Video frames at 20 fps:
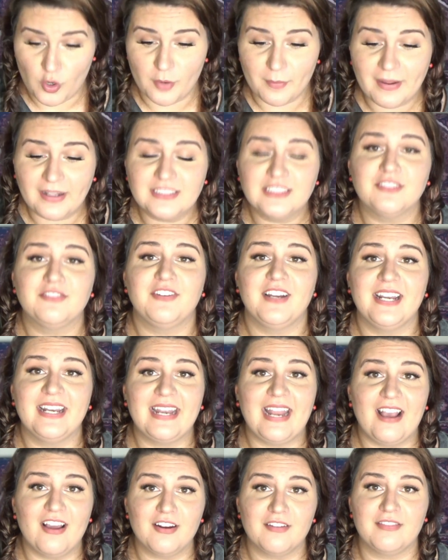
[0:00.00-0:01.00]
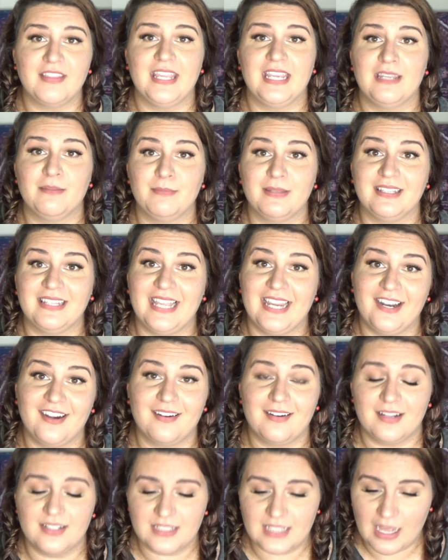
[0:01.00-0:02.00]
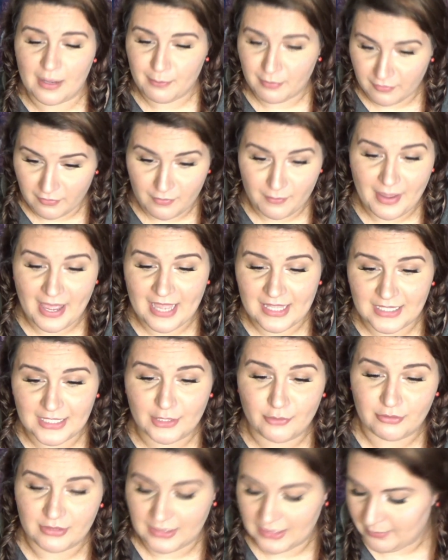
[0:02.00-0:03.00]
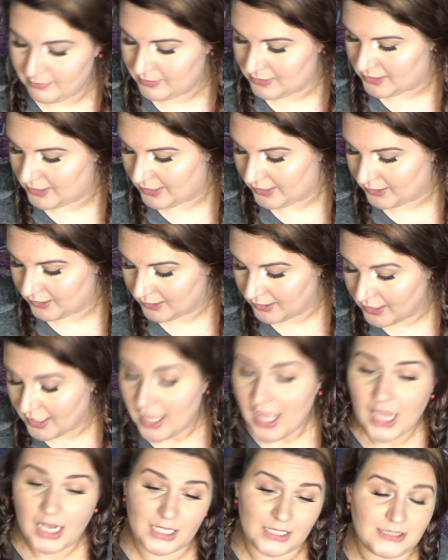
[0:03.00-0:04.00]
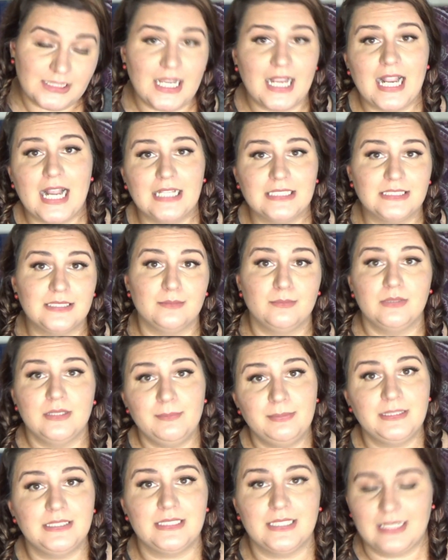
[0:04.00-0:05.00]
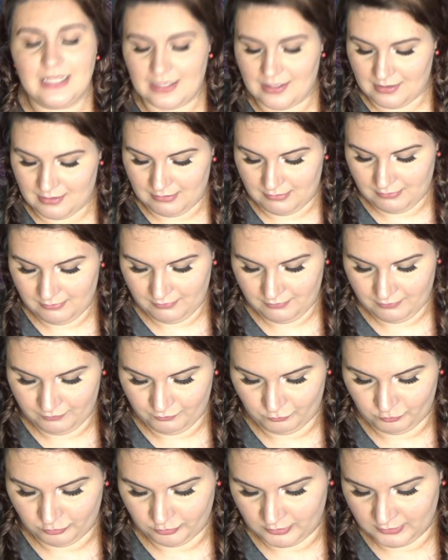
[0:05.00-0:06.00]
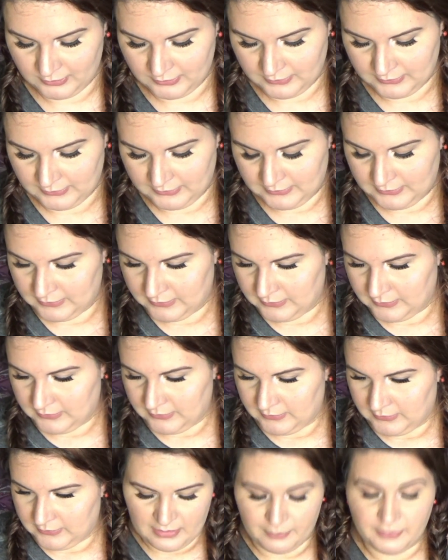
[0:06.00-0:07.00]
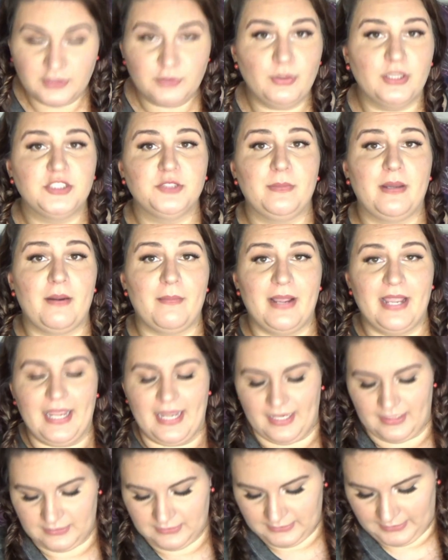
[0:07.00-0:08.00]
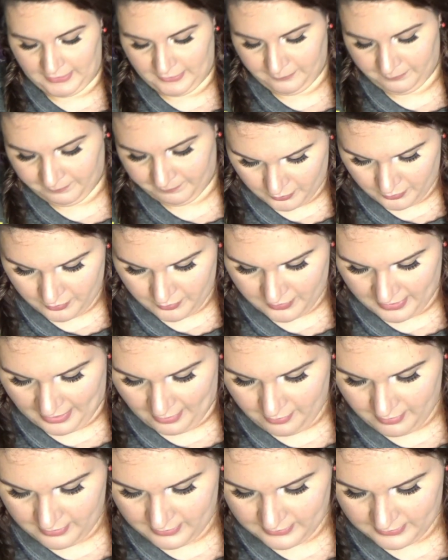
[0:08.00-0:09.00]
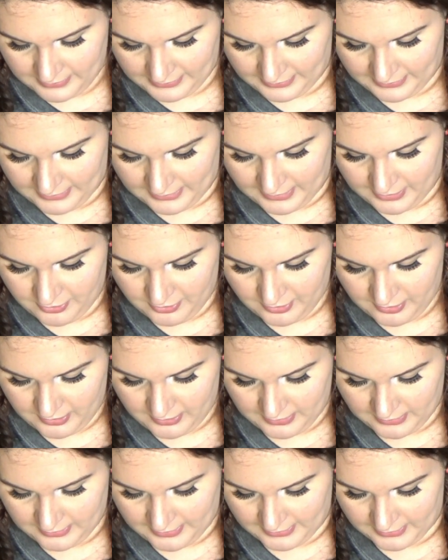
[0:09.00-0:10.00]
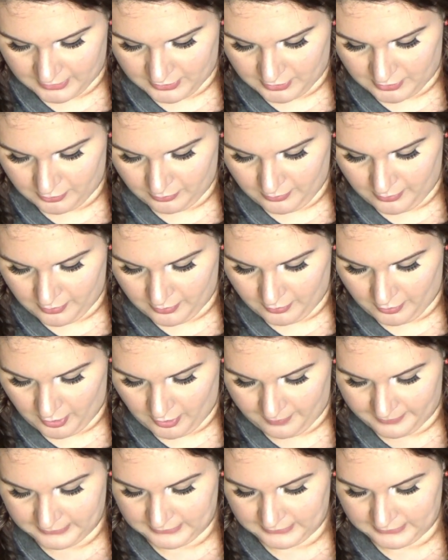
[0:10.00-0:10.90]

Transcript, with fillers: We're about to find out if they can be layered on top of a matte liquid lipstick because I got some lipstick on. I'm gonna swatch them out of my hand see. Ooh, that one's like an interesting like duochrome.